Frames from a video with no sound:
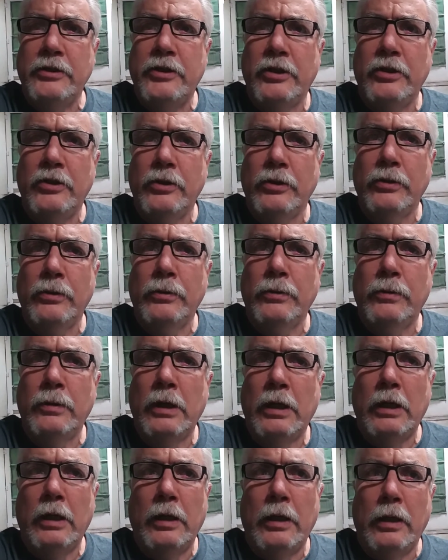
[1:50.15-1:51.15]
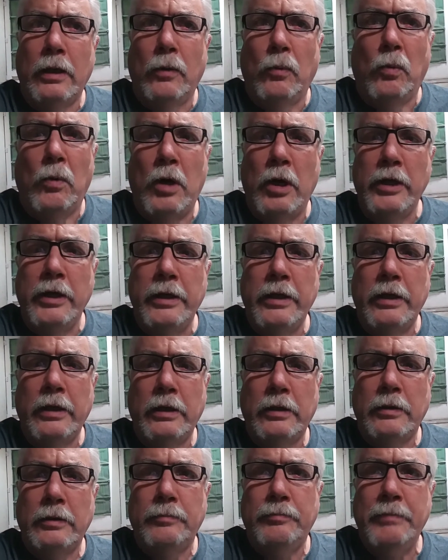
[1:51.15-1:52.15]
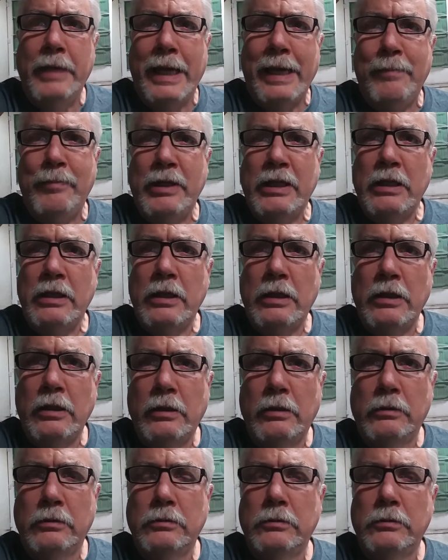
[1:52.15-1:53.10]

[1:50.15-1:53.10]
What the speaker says: to do one, maybe,